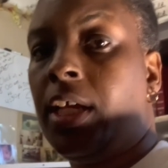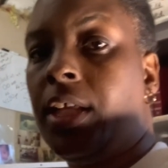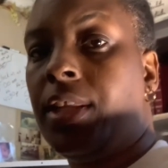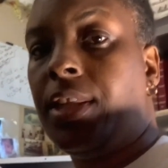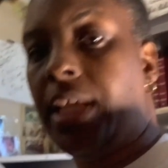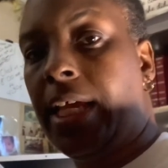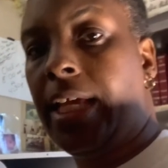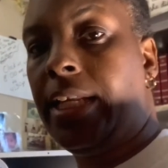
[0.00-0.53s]

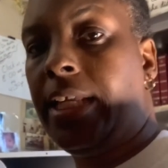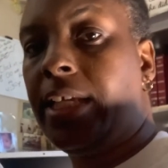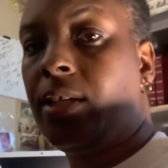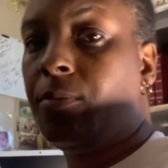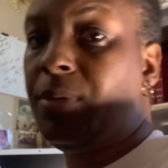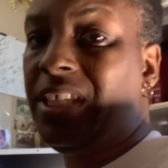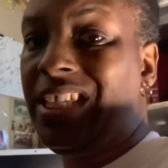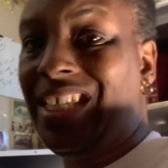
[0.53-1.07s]
then it'll
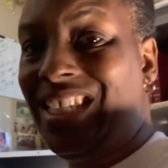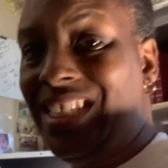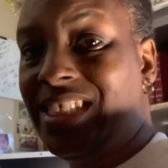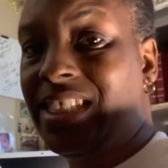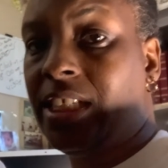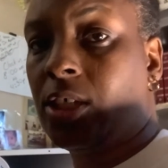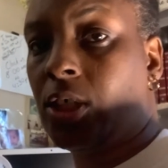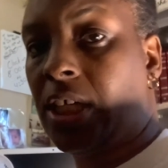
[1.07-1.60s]
be
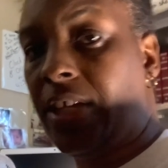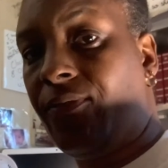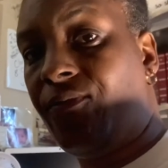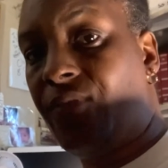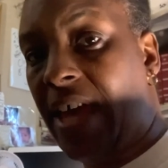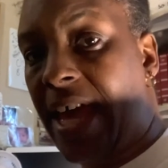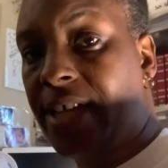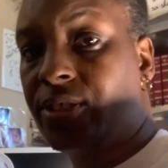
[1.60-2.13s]
easier and
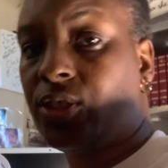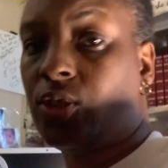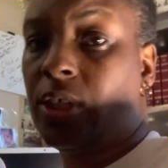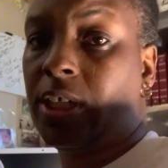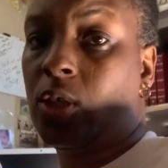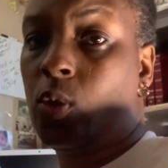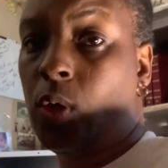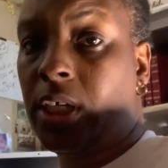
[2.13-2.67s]
faster
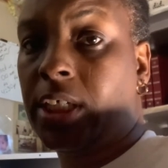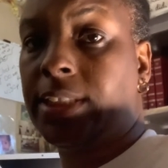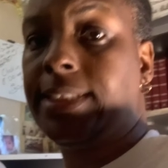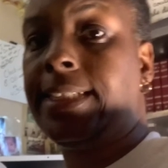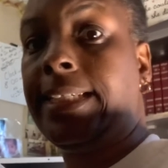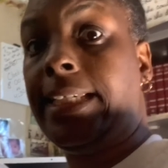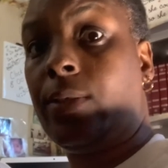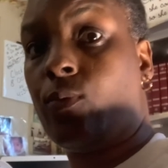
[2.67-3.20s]
and quicker to
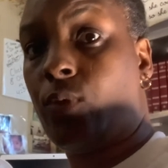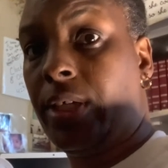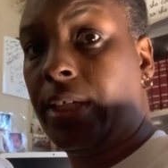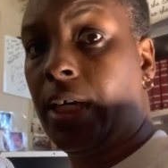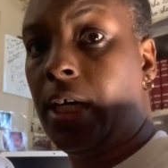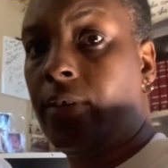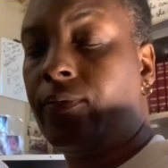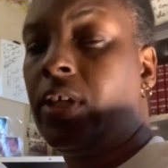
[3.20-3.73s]
get rid
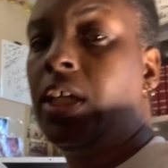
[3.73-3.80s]
of.